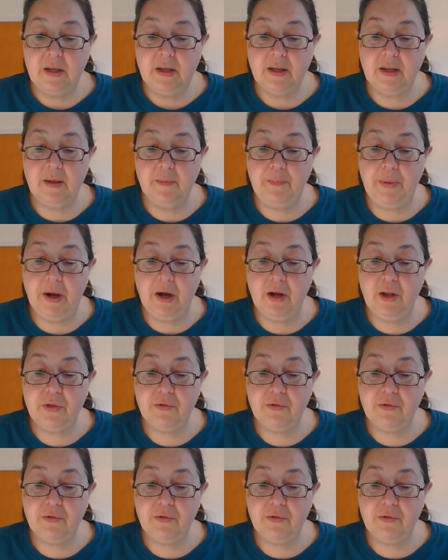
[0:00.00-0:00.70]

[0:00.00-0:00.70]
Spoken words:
Compare